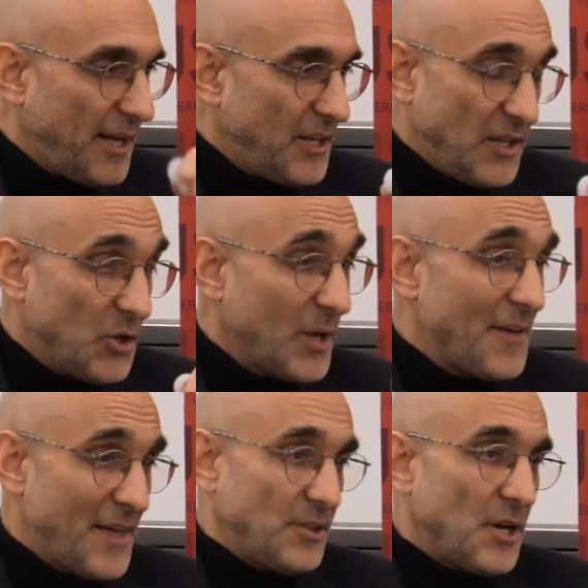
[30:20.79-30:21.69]
You don't
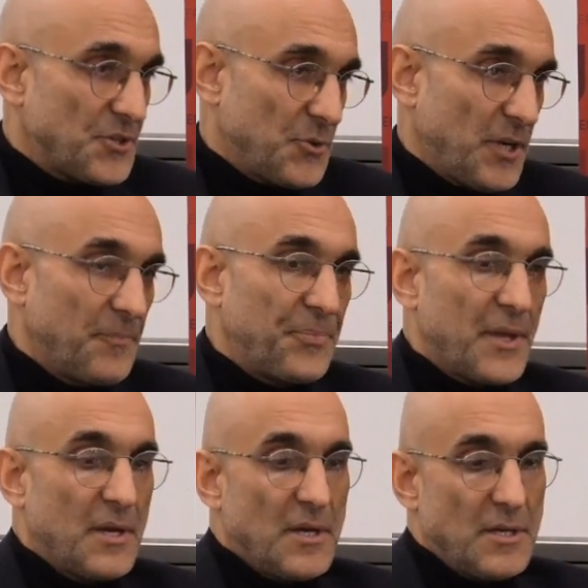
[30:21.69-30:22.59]
have that luxury.
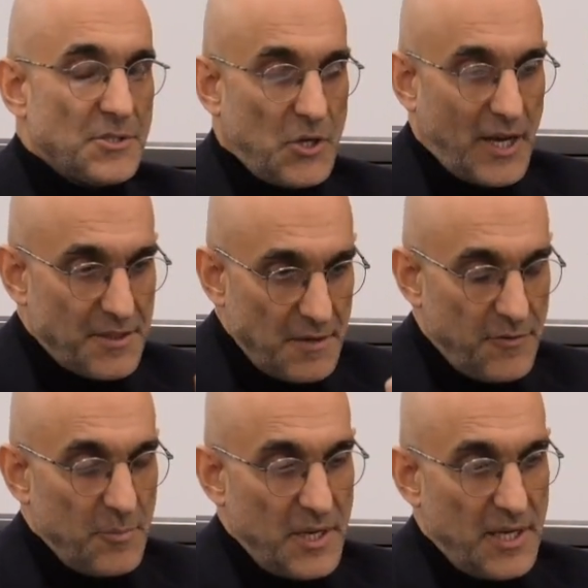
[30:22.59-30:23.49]
So I think
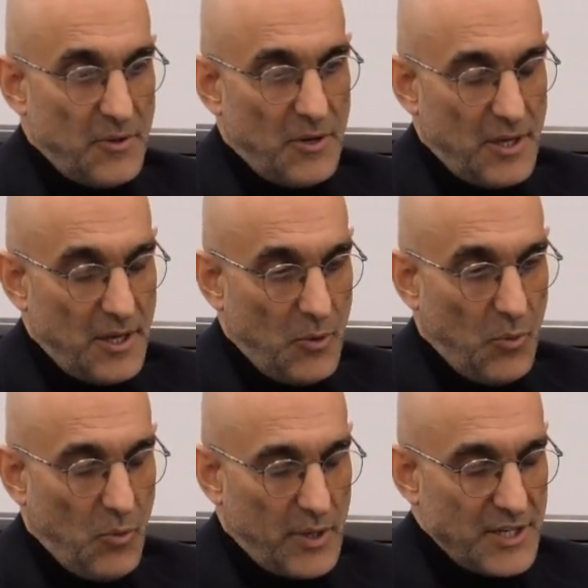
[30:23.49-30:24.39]
for me,
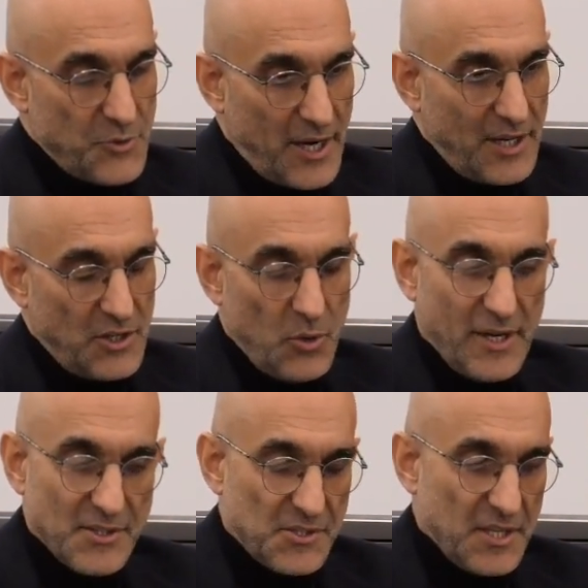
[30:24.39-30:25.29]
what I try to do,
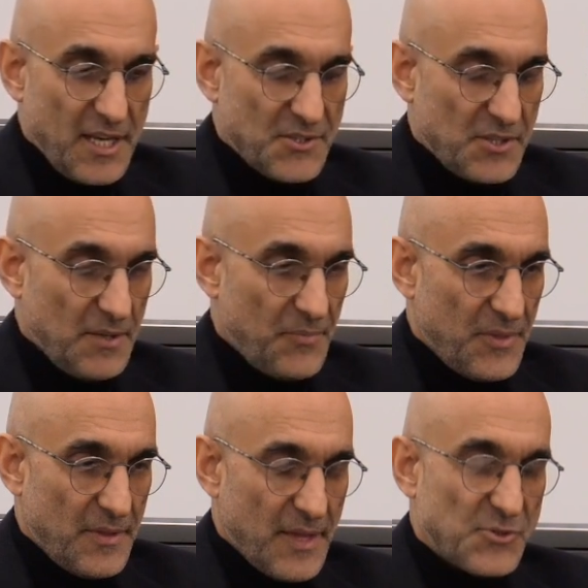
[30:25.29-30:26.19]
and
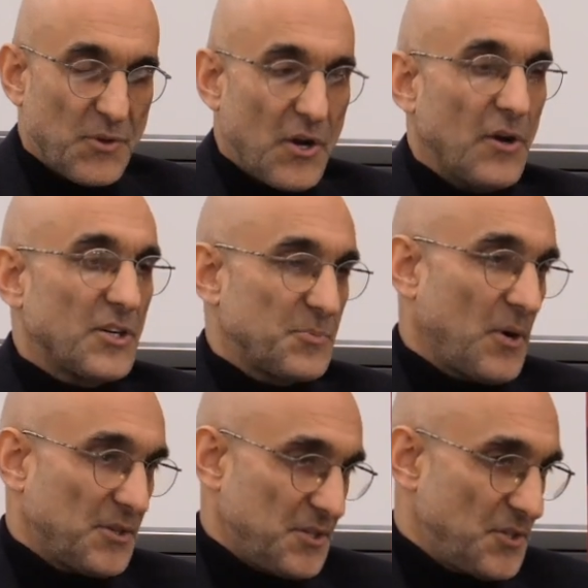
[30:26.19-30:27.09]
that's one of the hardest
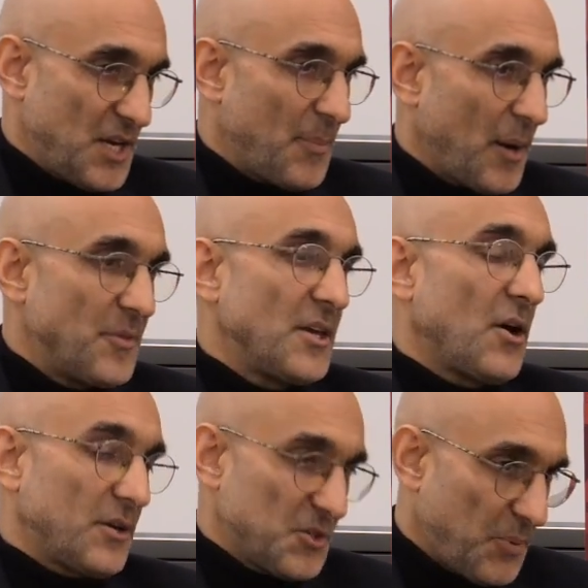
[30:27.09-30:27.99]
parts of the job. Probably the
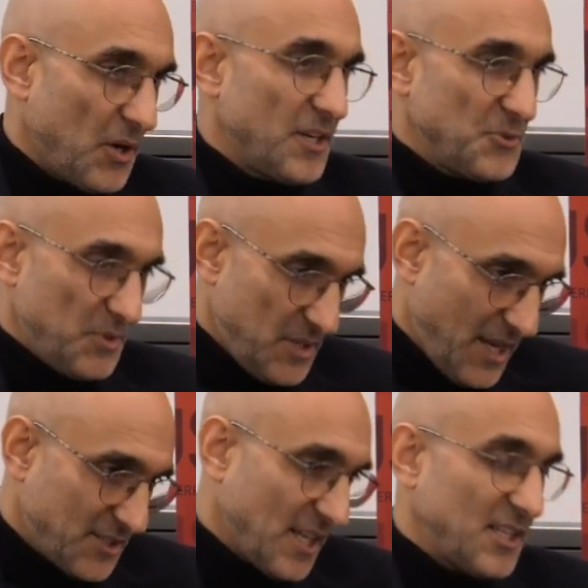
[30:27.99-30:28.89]
hardest part is
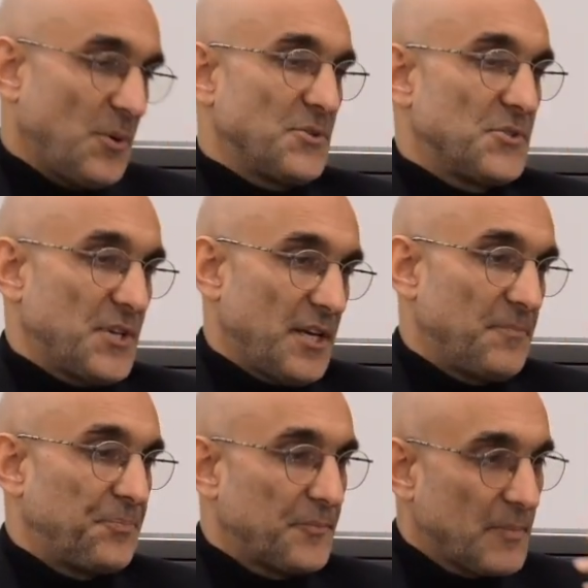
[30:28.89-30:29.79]
exactly what you said.
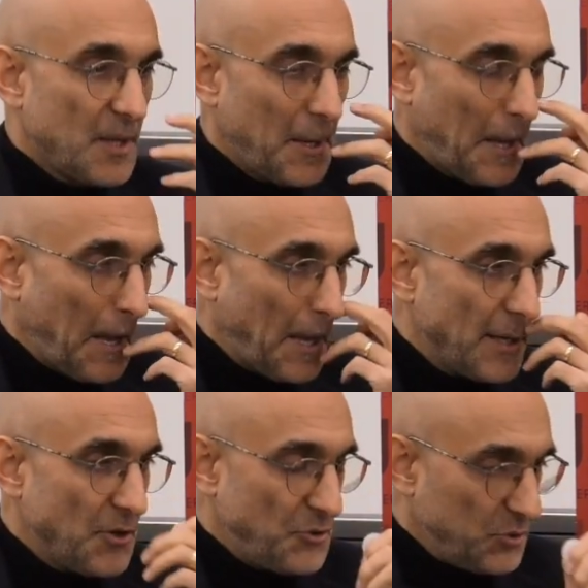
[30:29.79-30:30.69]

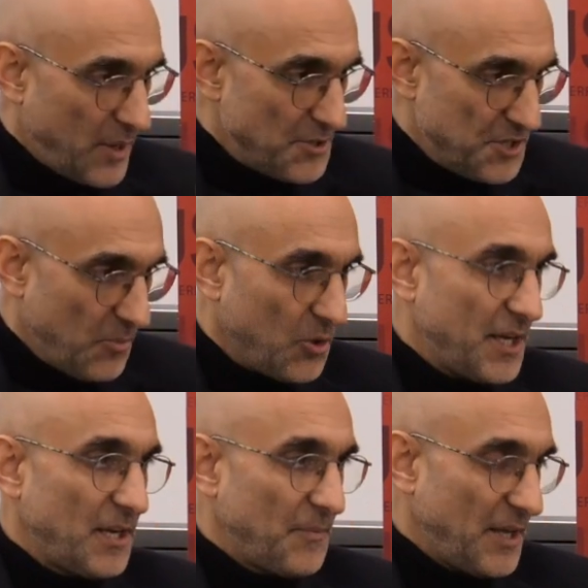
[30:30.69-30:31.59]
You're doing rounds in the
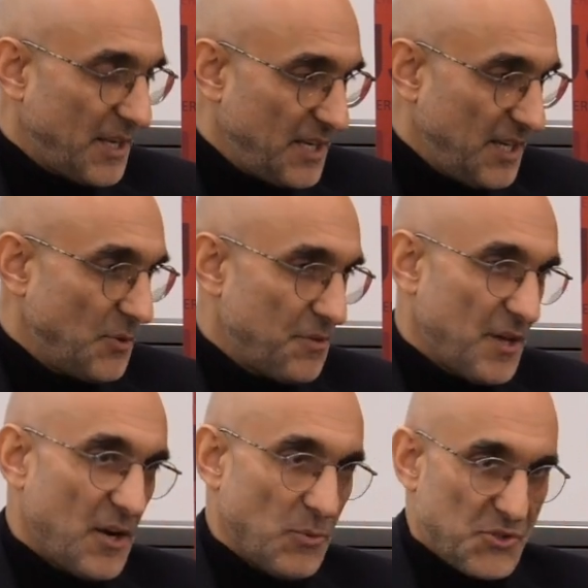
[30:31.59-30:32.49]
morning, and a kid you
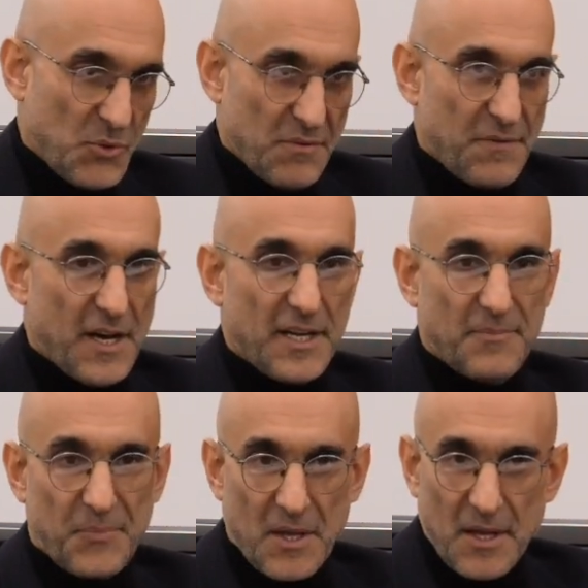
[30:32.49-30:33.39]
thought was doing
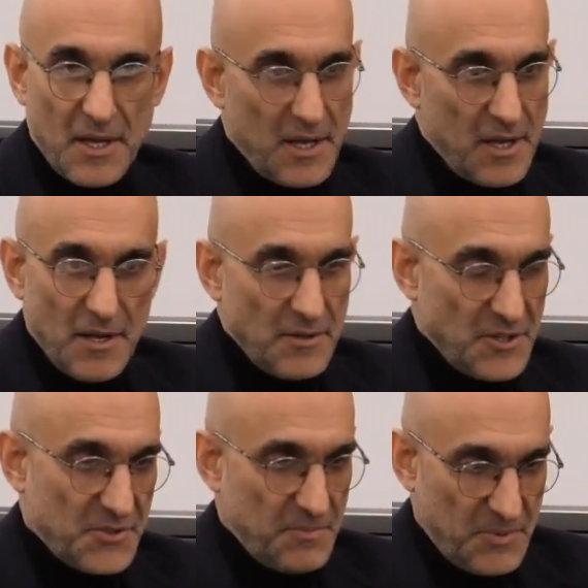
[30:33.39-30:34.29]
fine
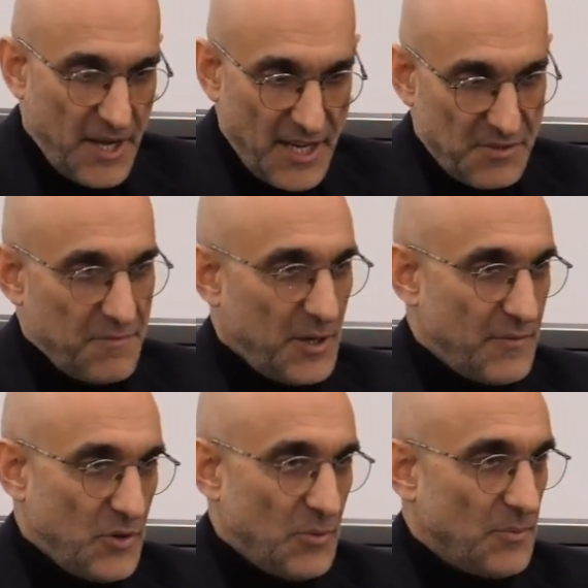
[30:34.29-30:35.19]
just dies in front
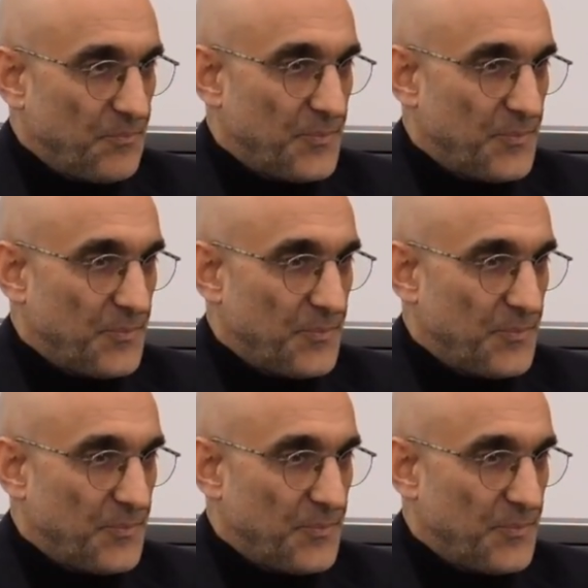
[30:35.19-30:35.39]
of you,